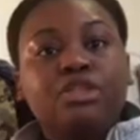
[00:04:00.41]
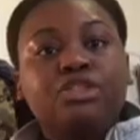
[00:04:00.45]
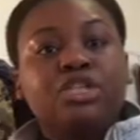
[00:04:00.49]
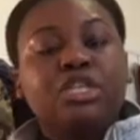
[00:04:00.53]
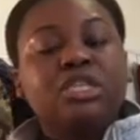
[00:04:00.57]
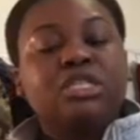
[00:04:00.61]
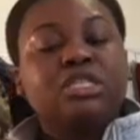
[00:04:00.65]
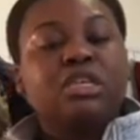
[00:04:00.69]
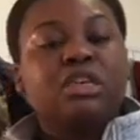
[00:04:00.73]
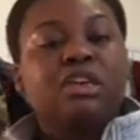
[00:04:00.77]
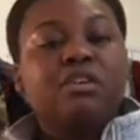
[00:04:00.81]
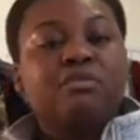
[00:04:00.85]

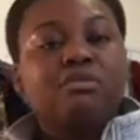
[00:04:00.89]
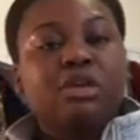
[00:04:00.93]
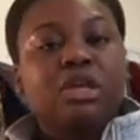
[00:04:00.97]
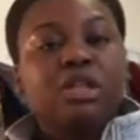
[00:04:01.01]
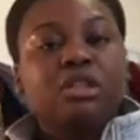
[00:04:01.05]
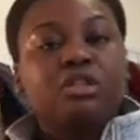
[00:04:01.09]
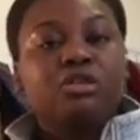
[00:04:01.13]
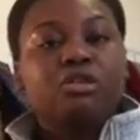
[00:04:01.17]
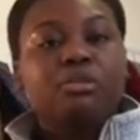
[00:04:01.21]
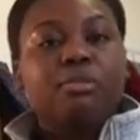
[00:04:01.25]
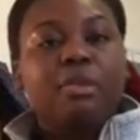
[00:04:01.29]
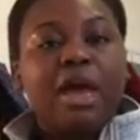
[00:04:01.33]
just to give me
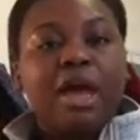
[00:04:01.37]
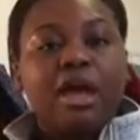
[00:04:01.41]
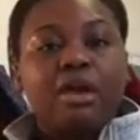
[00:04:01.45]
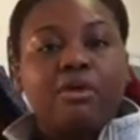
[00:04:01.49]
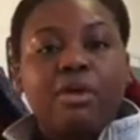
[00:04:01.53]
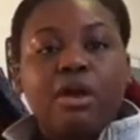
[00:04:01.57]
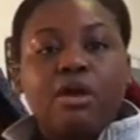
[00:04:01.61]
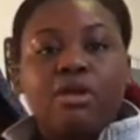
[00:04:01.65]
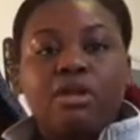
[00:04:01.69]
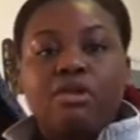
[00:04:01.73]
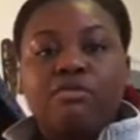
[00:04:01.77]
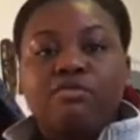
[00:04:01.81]
a little
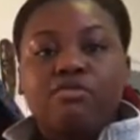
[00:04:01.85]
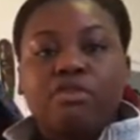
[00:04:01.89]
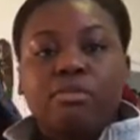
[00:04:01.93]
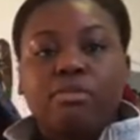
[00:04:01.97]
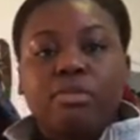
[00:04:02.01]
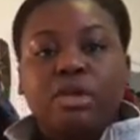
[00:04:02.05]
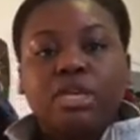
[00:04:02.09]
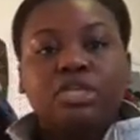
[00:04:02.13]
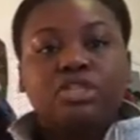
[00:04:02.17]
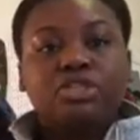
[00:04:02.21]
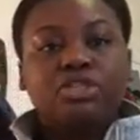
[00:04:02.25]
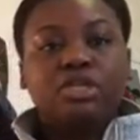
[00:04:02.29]
background
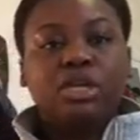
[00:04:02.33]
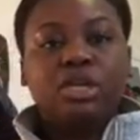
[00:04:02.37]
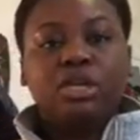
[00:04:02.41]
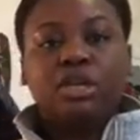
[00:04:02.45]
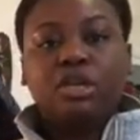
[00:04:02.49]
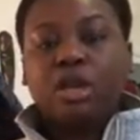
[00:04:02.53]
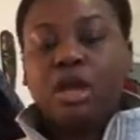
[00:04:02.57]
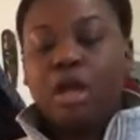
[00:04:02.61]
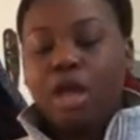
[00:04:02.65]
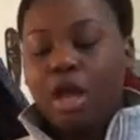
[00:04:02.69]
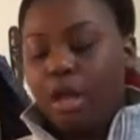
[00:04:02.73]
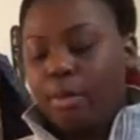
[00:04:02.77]

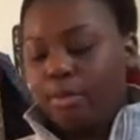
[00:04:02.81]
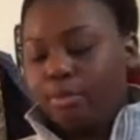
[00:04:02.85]
information